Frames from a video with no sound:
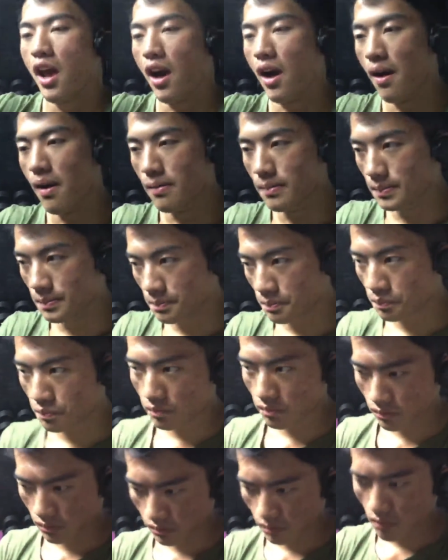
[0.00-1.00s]

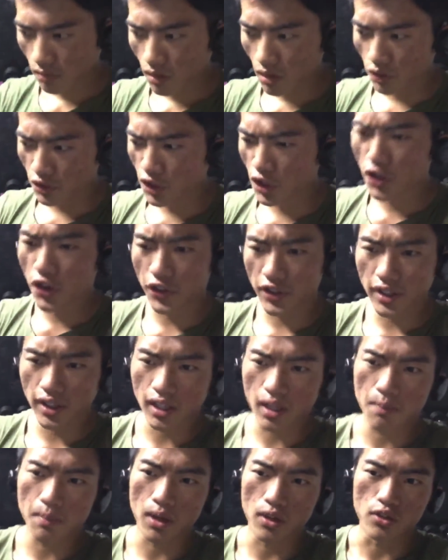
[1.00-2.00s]
another
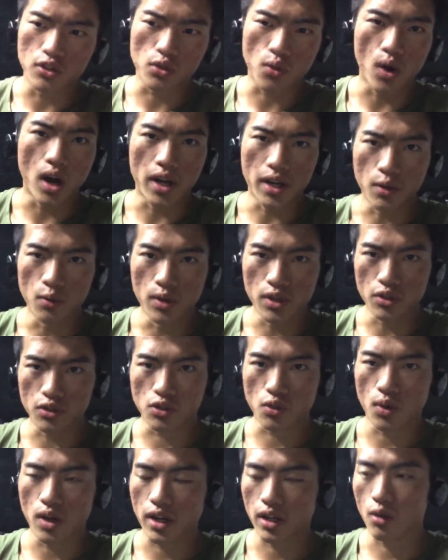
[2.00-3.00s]
thing about squatting when you're
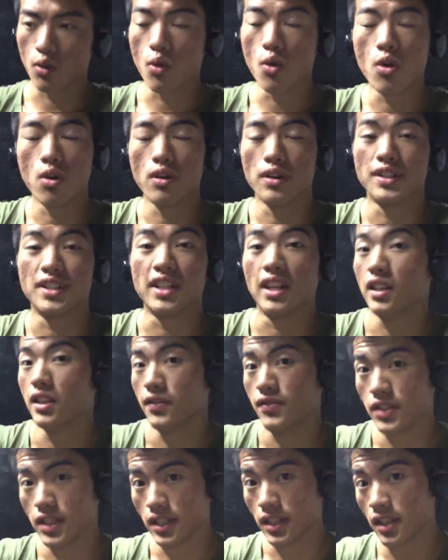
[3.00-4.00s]
squatting or
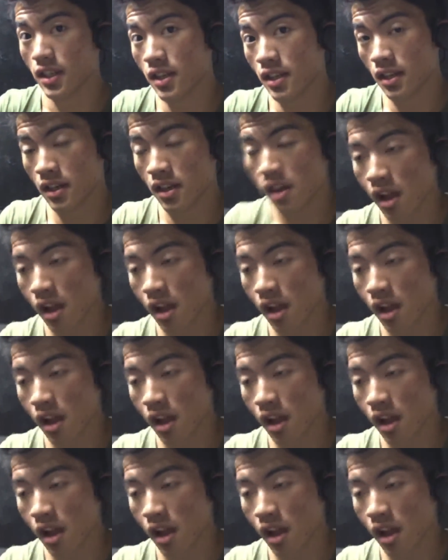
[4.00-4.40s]
deadlifting,